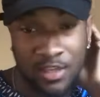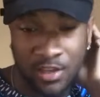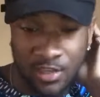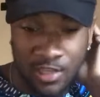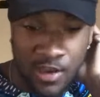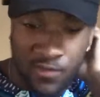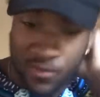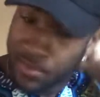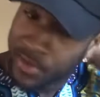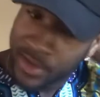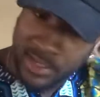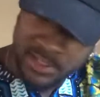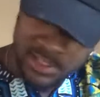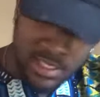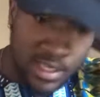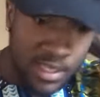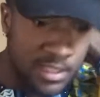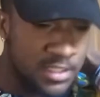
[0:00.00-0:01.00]
A little different, but he
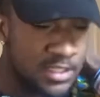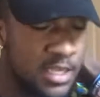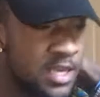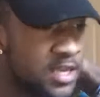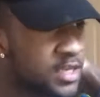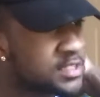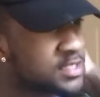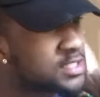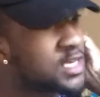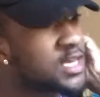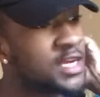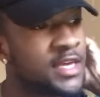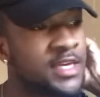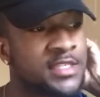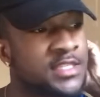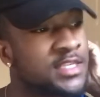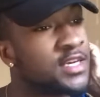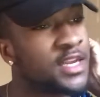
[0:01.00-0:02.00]
still it's still it's still
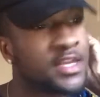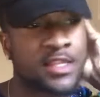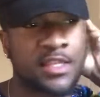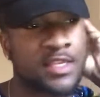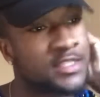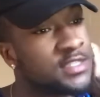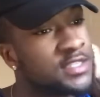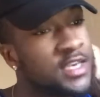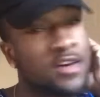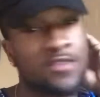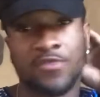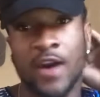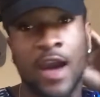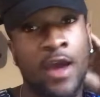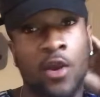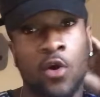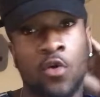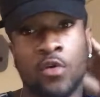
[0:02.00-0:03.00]
it's still it's still a
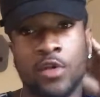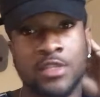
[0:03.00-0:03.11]
fire though.